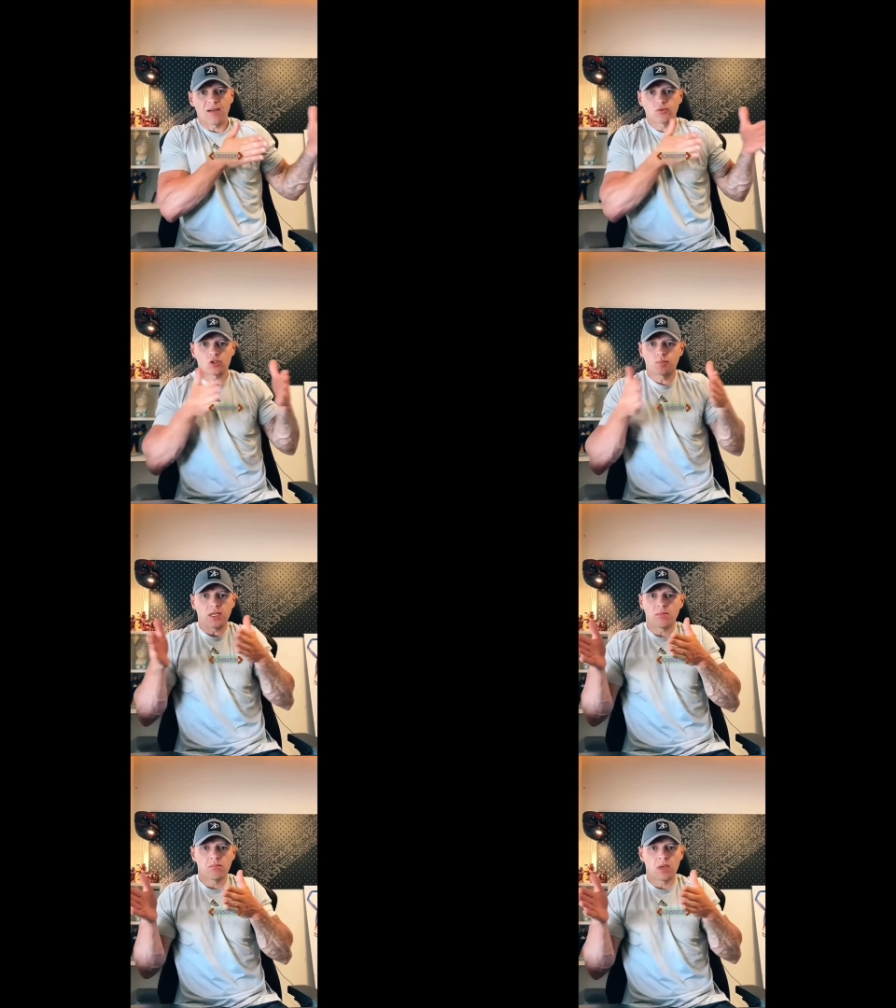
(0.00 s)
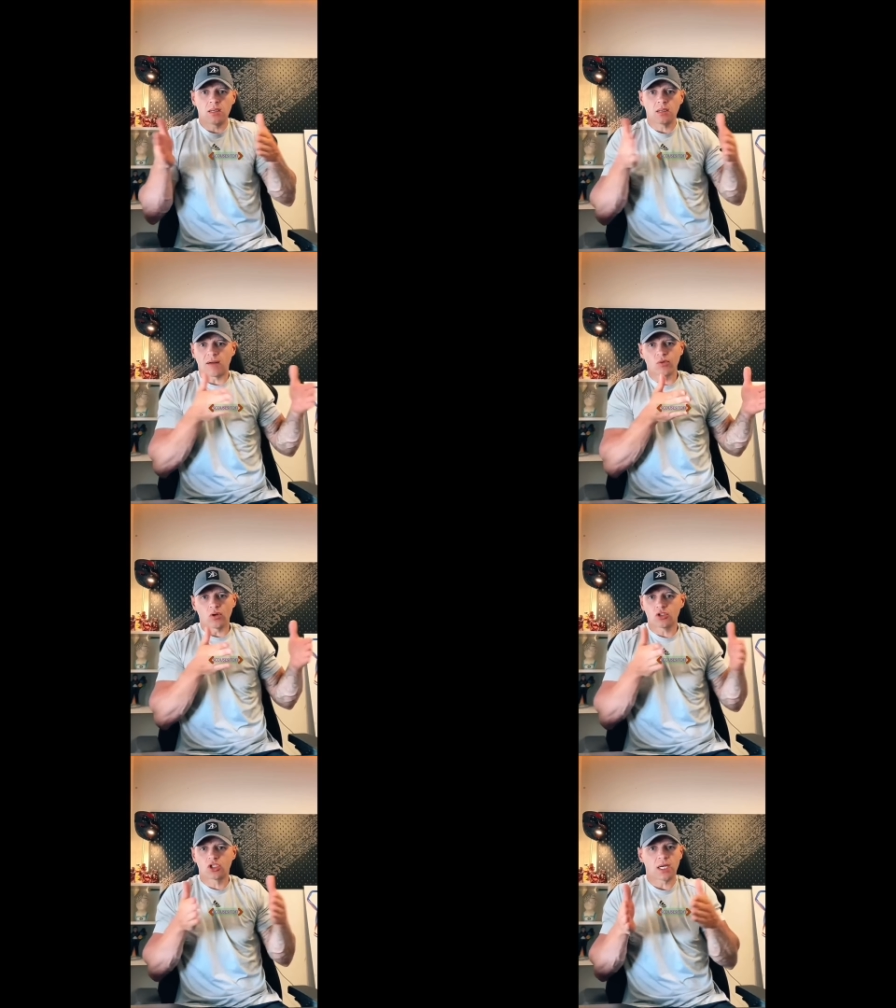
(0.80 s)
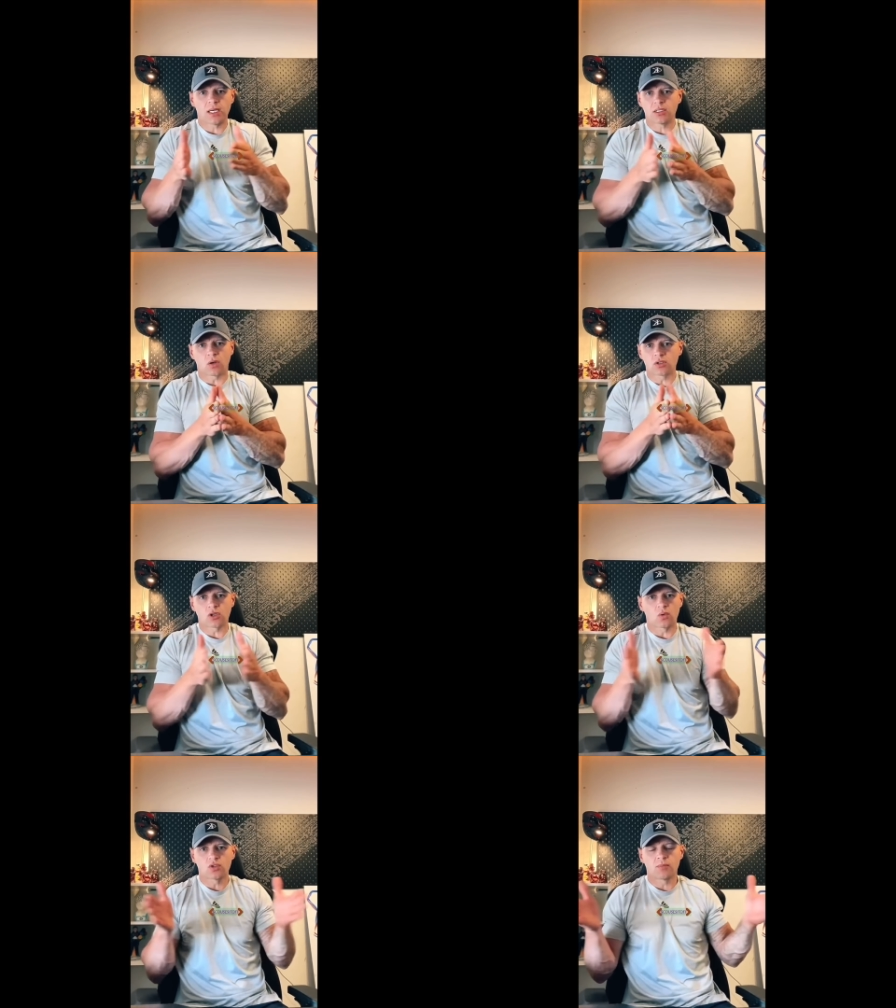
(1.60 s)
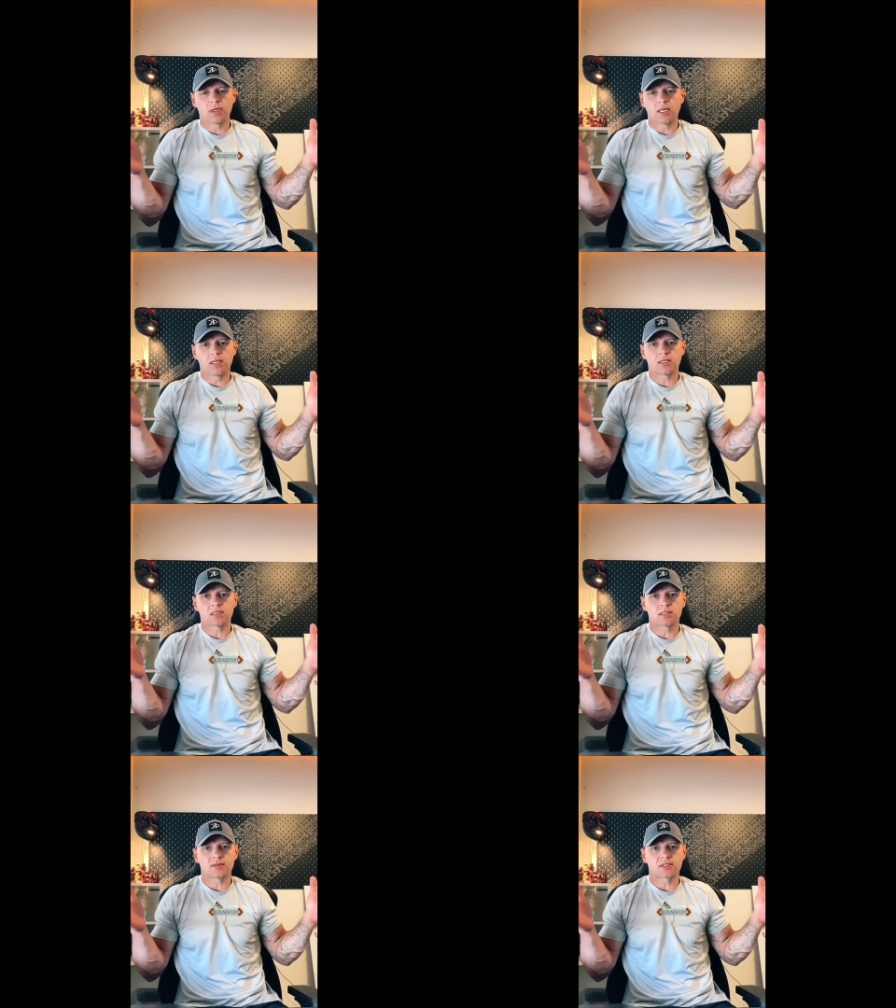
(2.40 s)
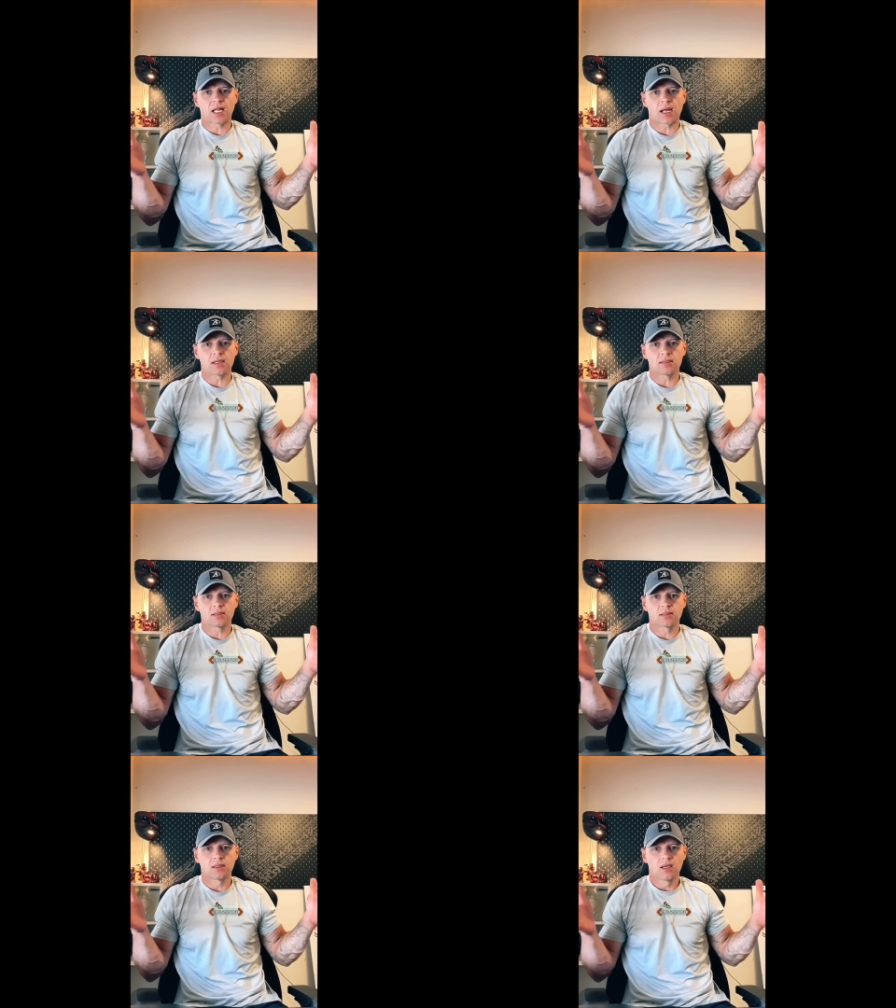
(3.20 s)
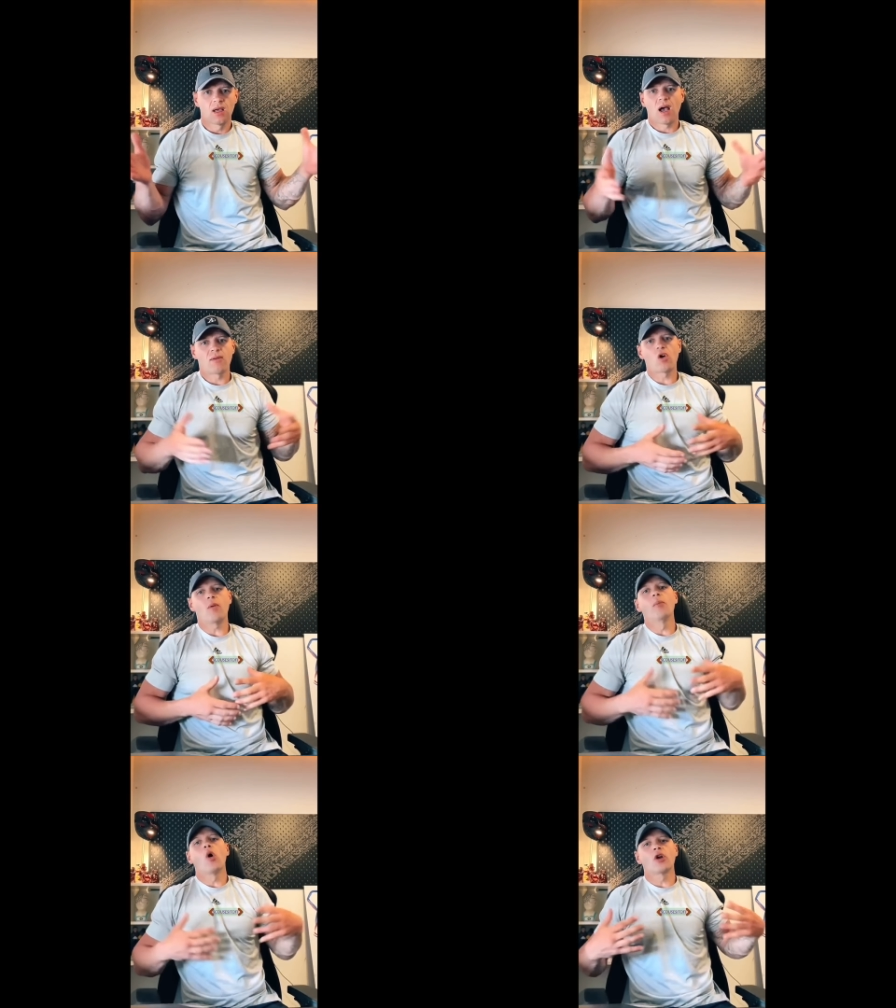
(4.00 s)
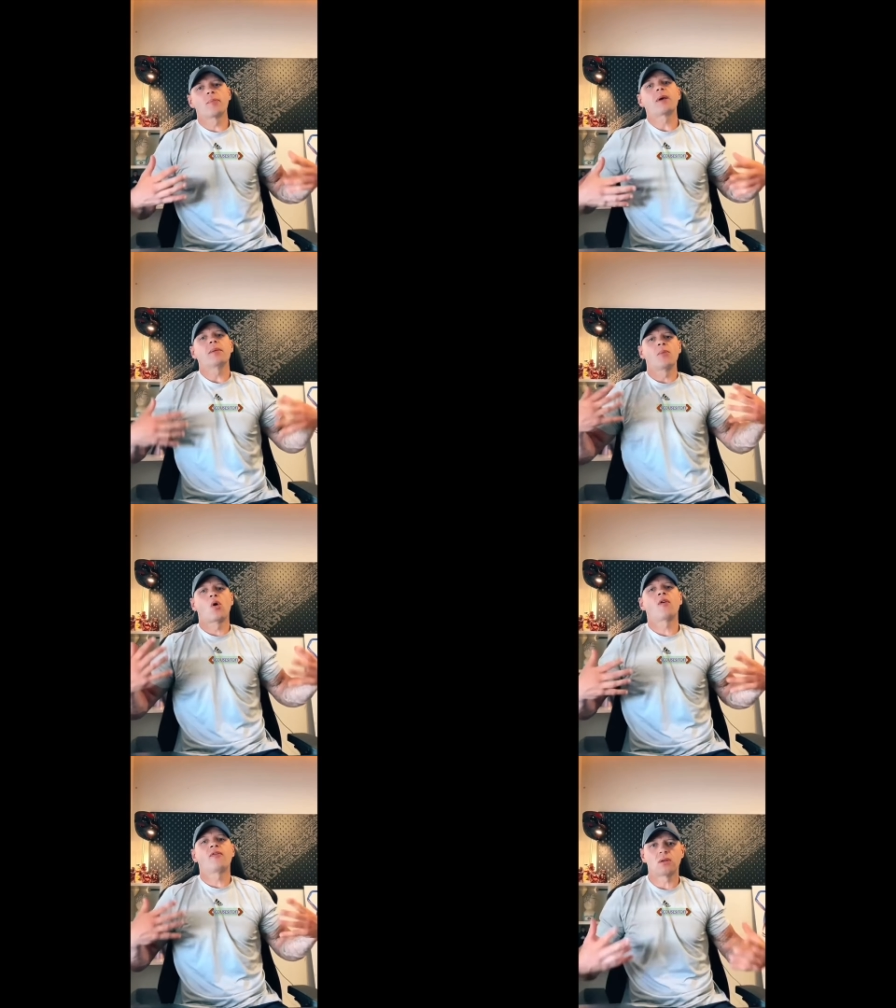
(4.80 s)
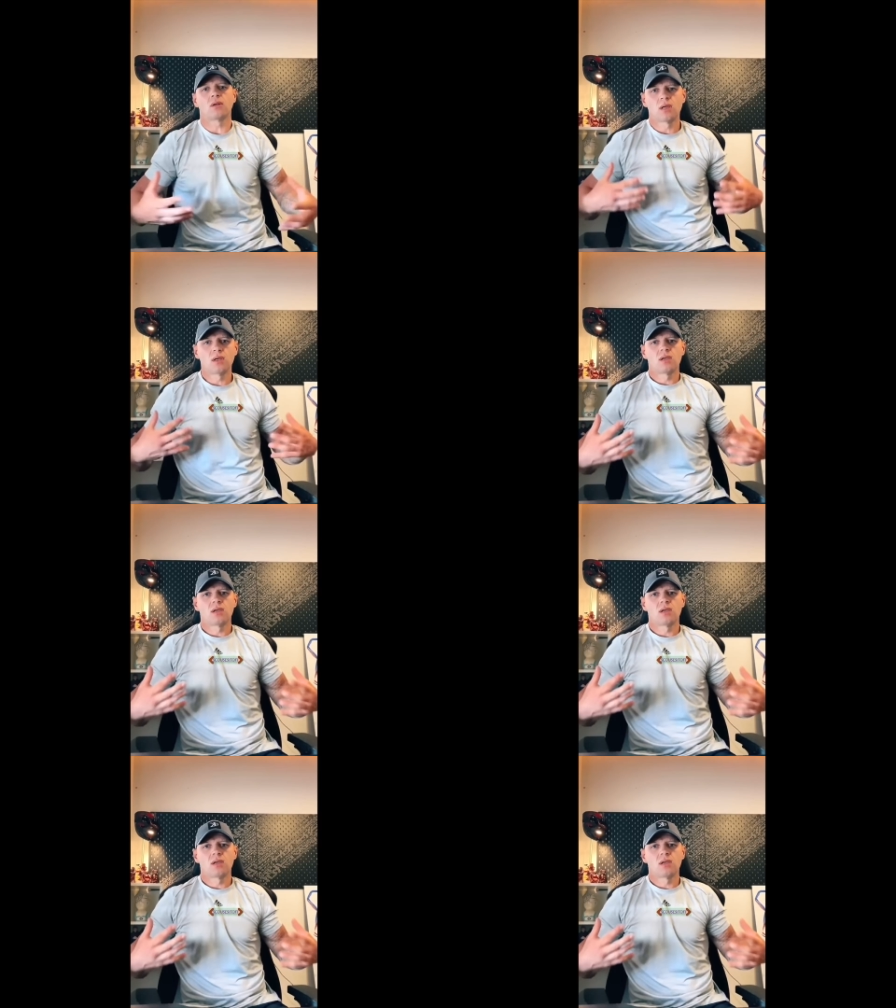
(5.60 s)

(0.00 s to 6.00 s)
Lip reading: I've just been me. I've not changed on social media since I started. I've got a bit more in.